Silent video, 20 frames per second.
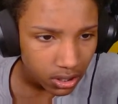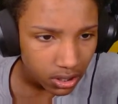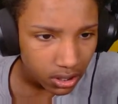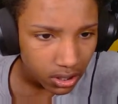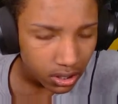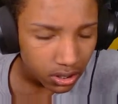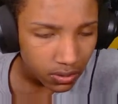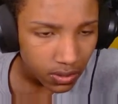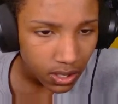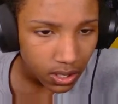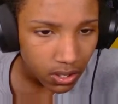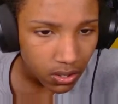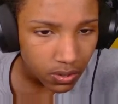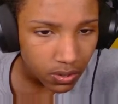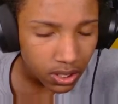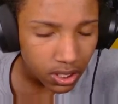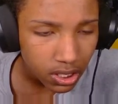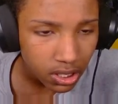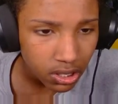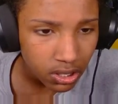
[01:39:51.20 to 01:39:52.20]
Do I go in
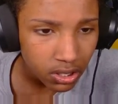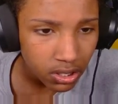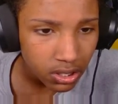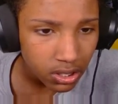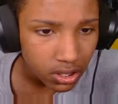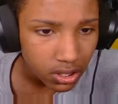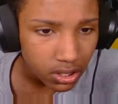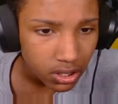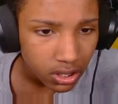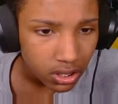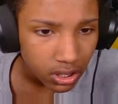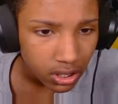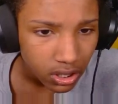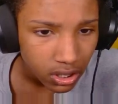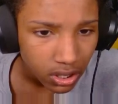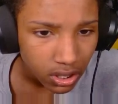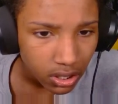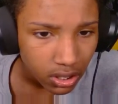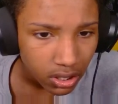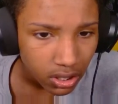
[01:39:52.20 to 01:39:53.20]
here?
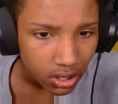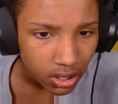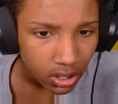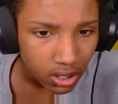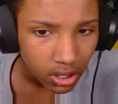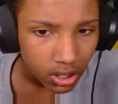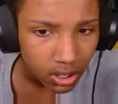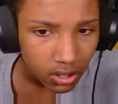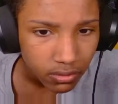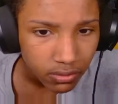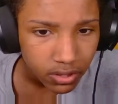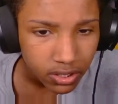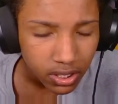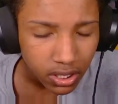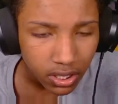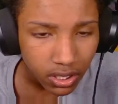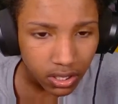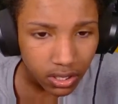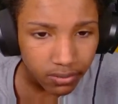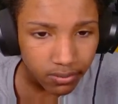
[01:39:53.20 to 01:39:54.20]
What's in
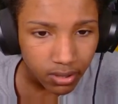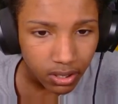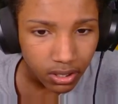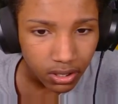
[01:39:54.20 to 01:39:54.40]
here, bro?